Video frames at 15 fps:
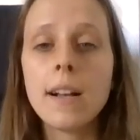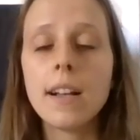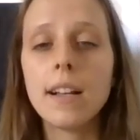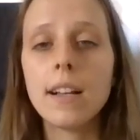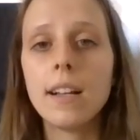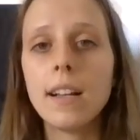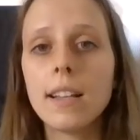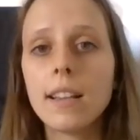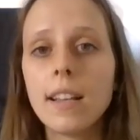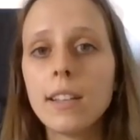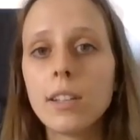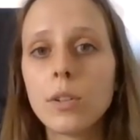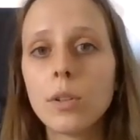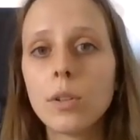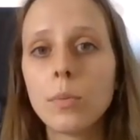And
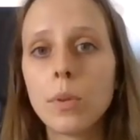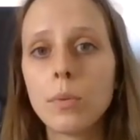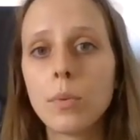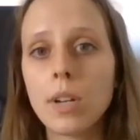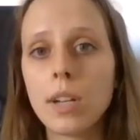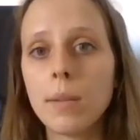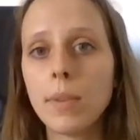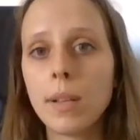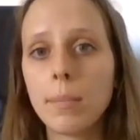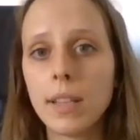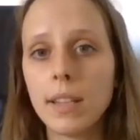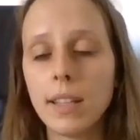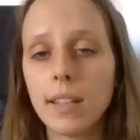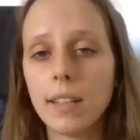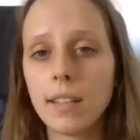later on, when we were
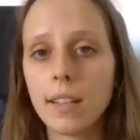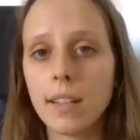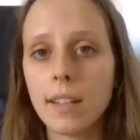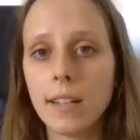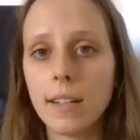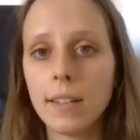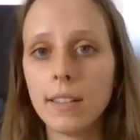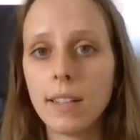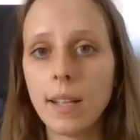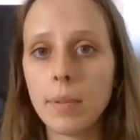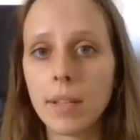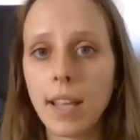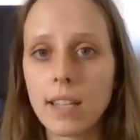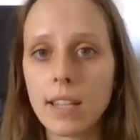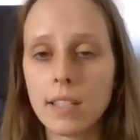implementing the
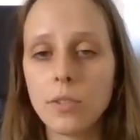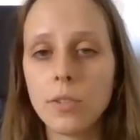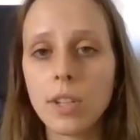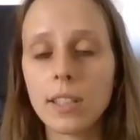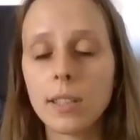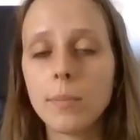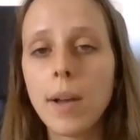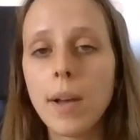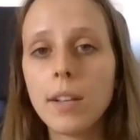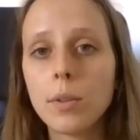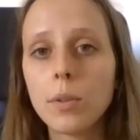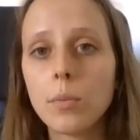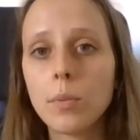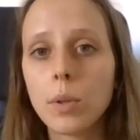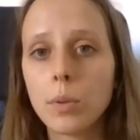application in React
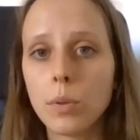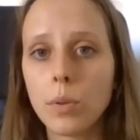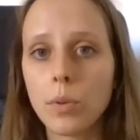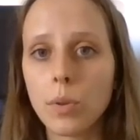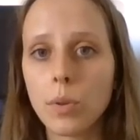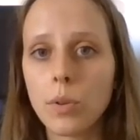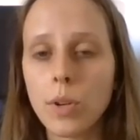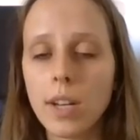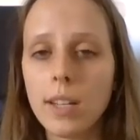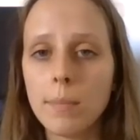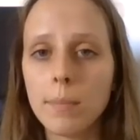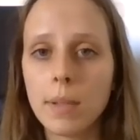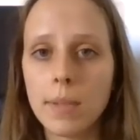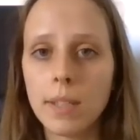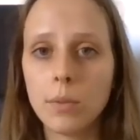Python, we could already
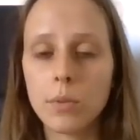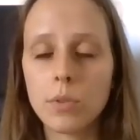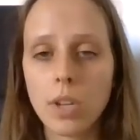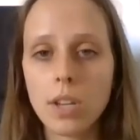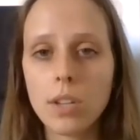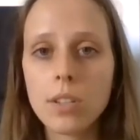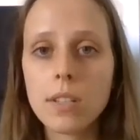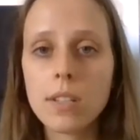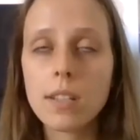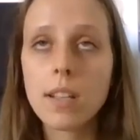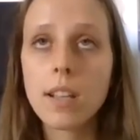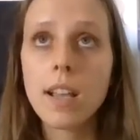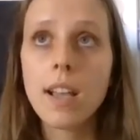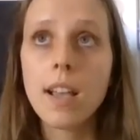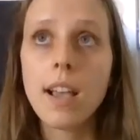implement those changes.
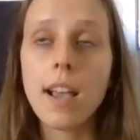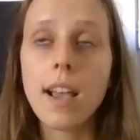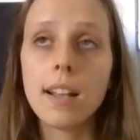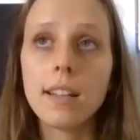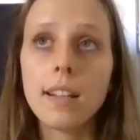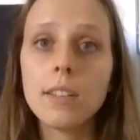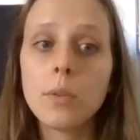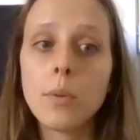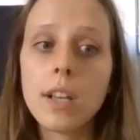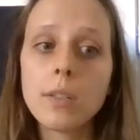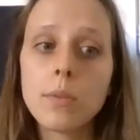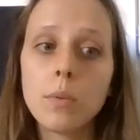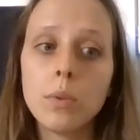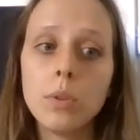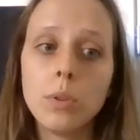And otherwise,
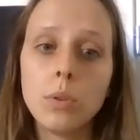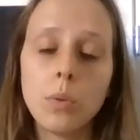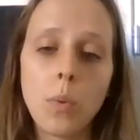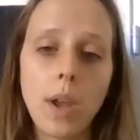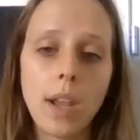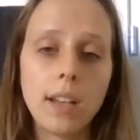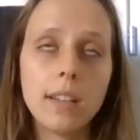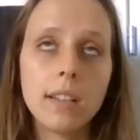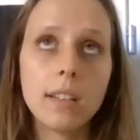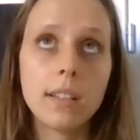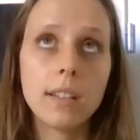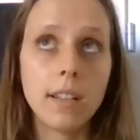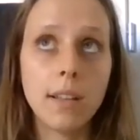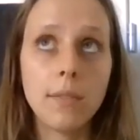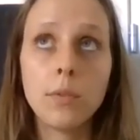we would need to wait
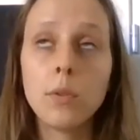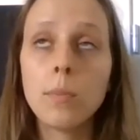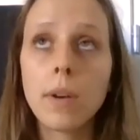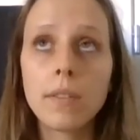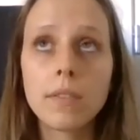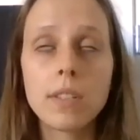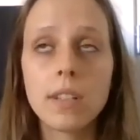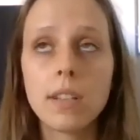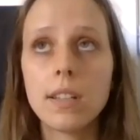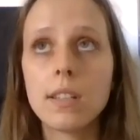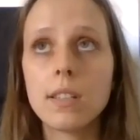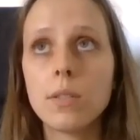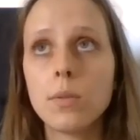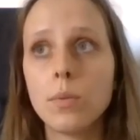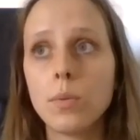a few months at
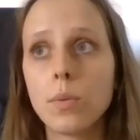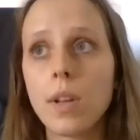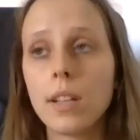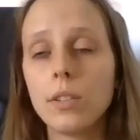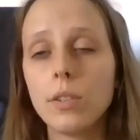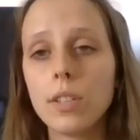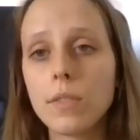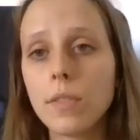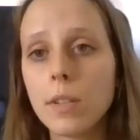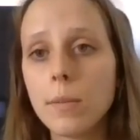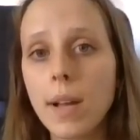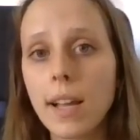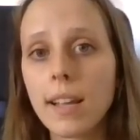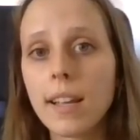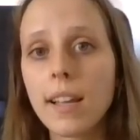least to gather this
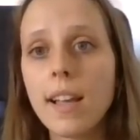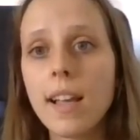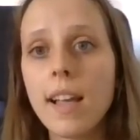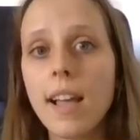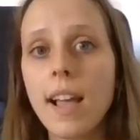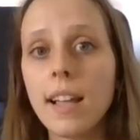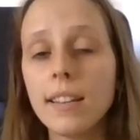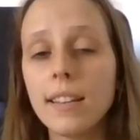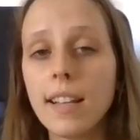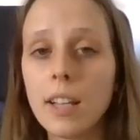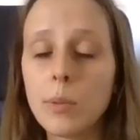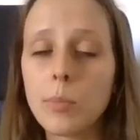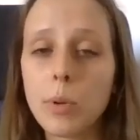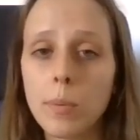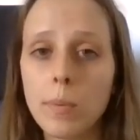feedback and
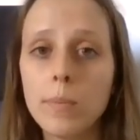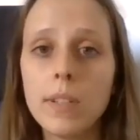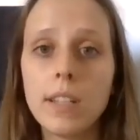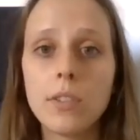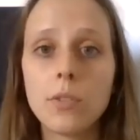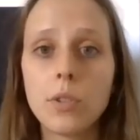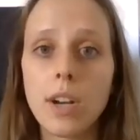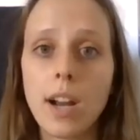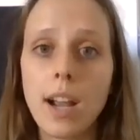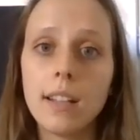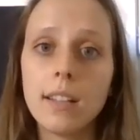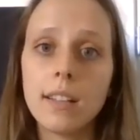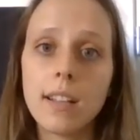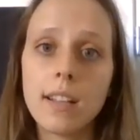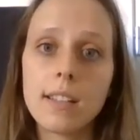then probably
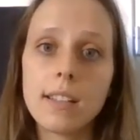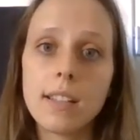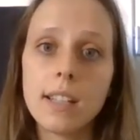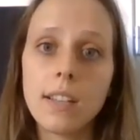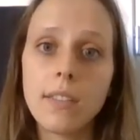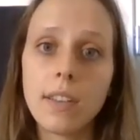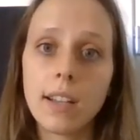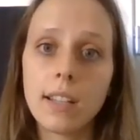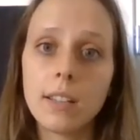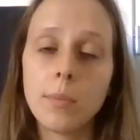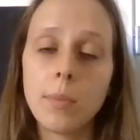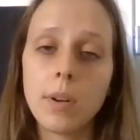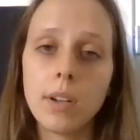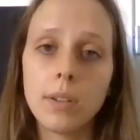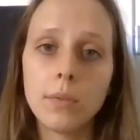rewrite a significant
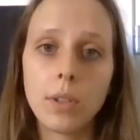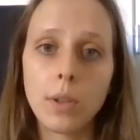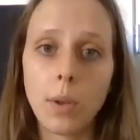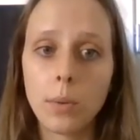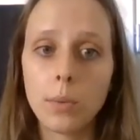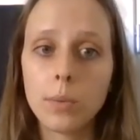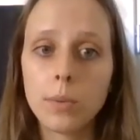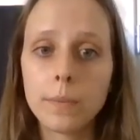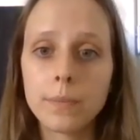part of the code.